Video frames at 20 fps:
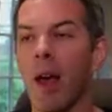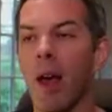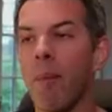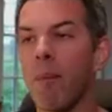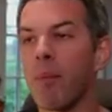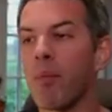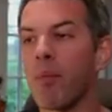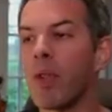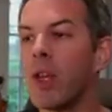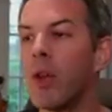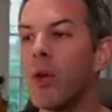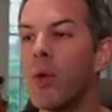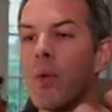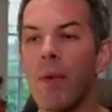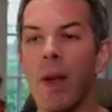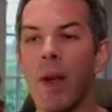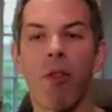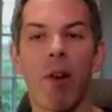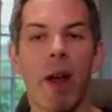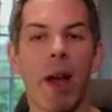You
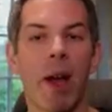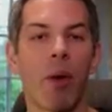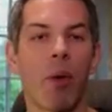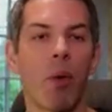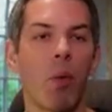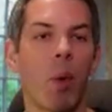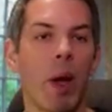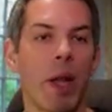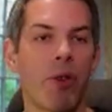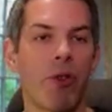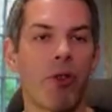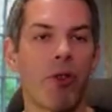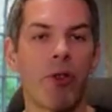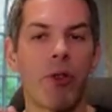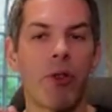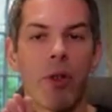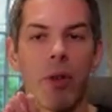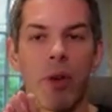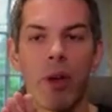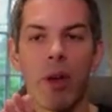figure out
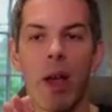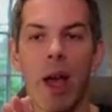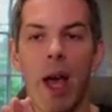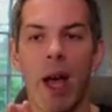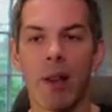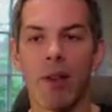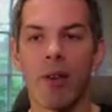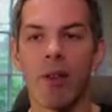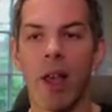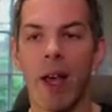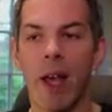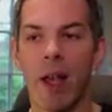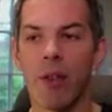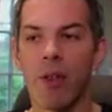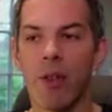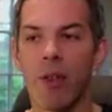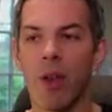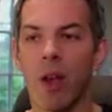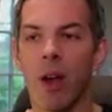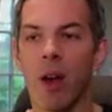which ad
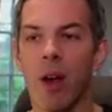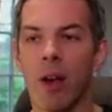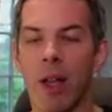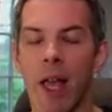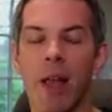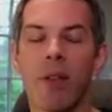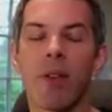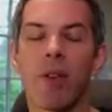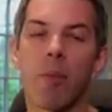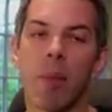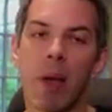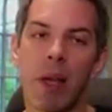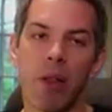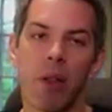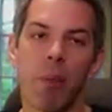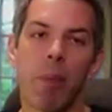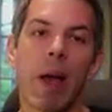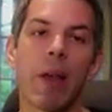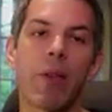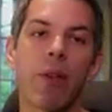sets are getting me the
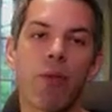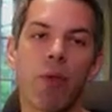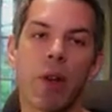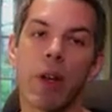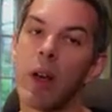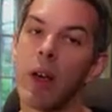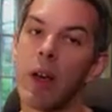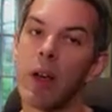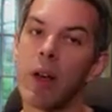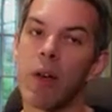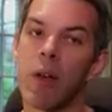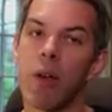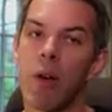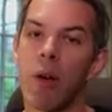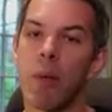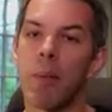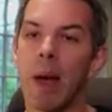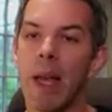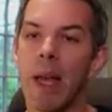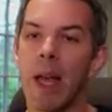best return
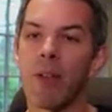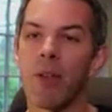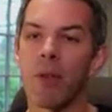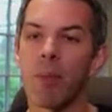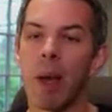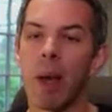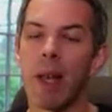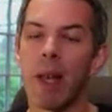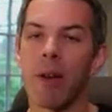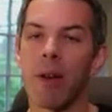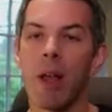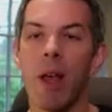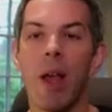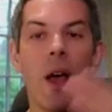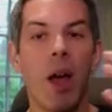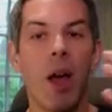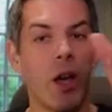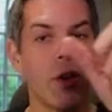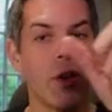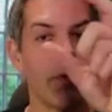on my ad spend
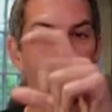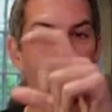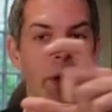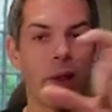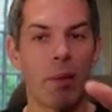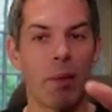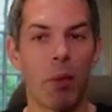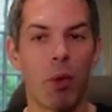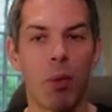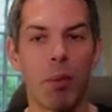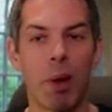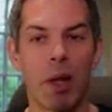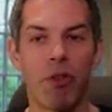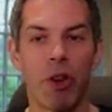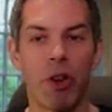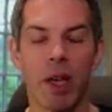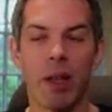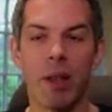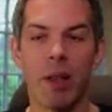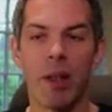and funnel more
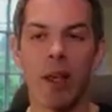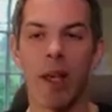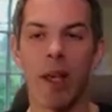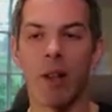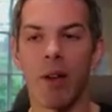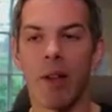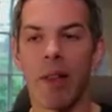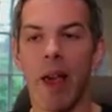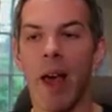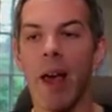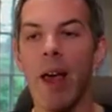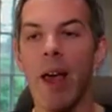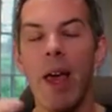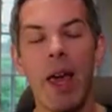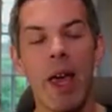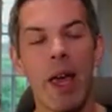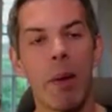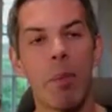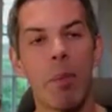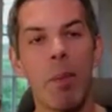budget into that.
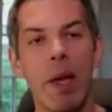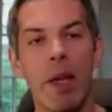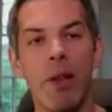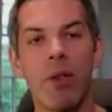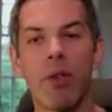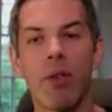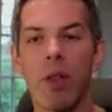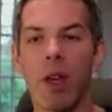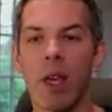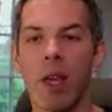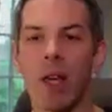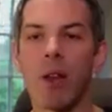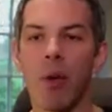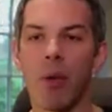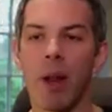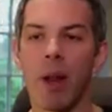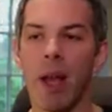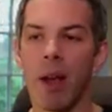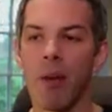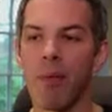It means that you
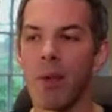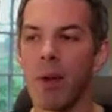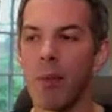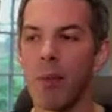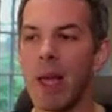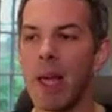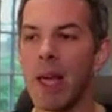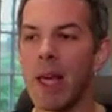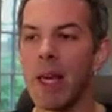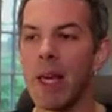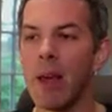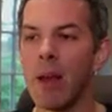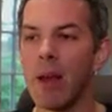don't have to be